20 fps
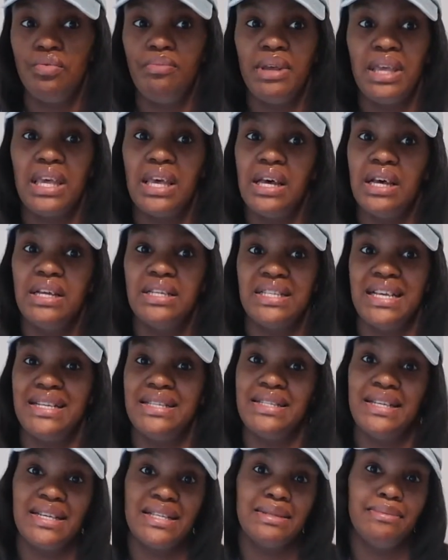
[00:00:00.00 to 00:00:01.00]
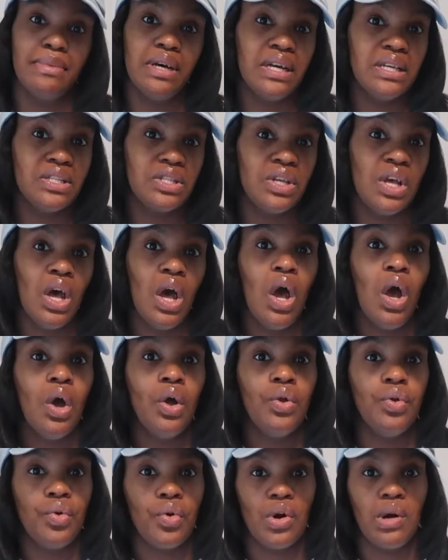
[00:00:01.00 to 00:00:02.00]
because at 6 months,
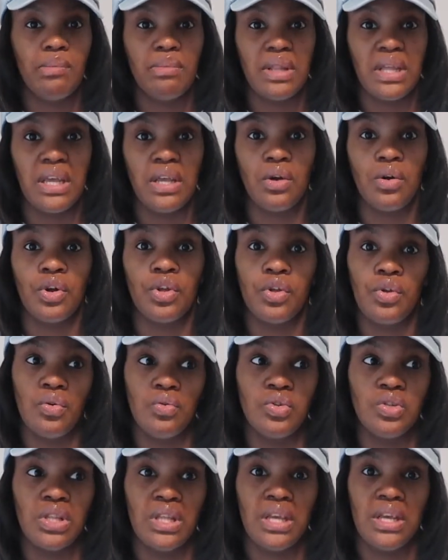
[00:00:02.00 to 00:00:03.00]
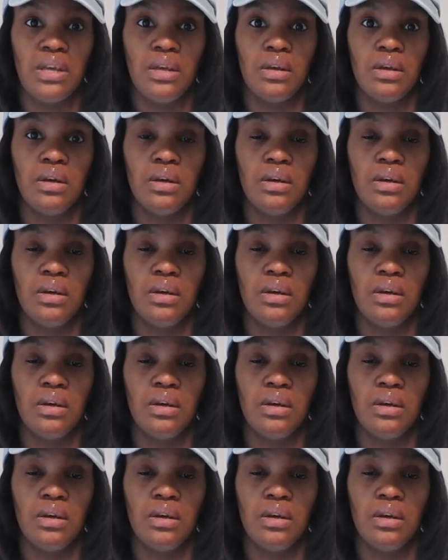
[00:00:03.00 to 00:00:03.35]
normally or usually